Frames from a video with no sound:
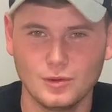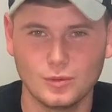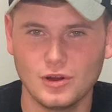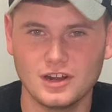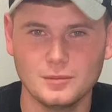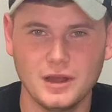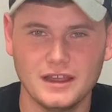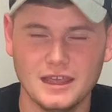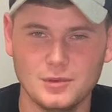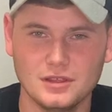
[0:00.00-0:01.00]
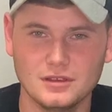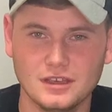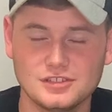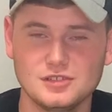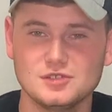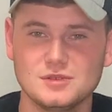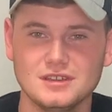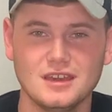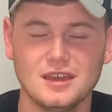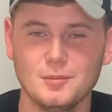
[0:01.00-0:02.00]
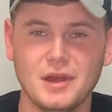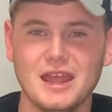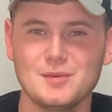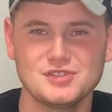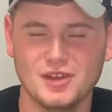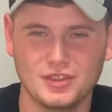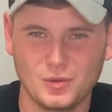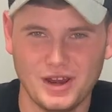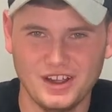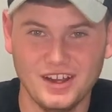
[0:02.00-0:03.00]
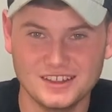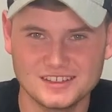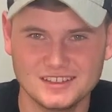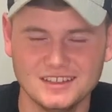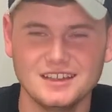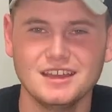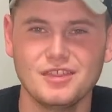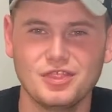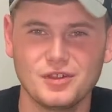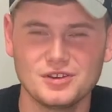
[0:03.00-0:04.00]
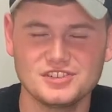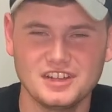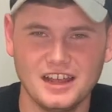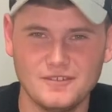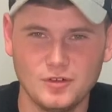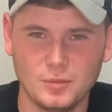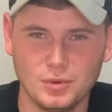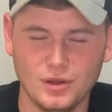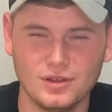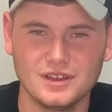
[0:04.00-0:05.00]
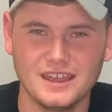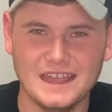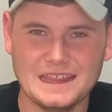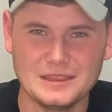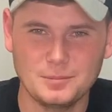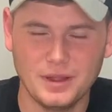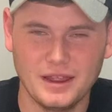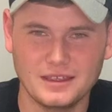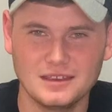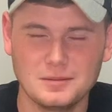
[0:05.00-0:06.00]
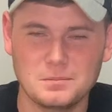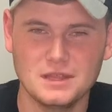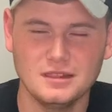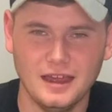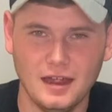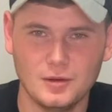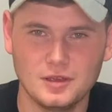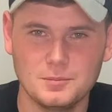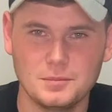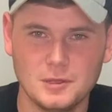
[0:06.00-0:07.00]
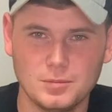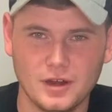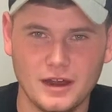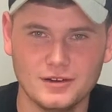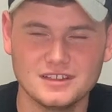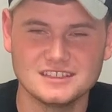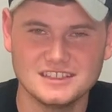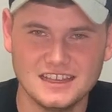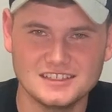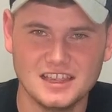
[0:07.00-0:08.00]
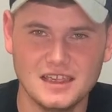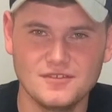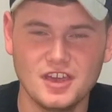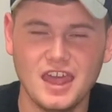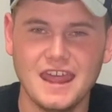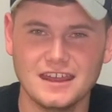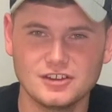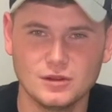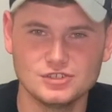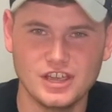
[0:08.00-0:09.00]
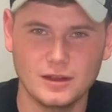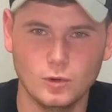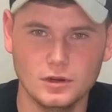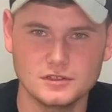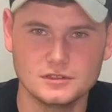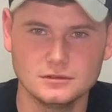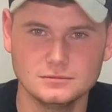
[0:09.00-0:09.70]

We're on to Miami. Excuse me, Miami's on their way to us. Thursday night football in the bank. Be loud, be proud, stay safe, and go Jaguars.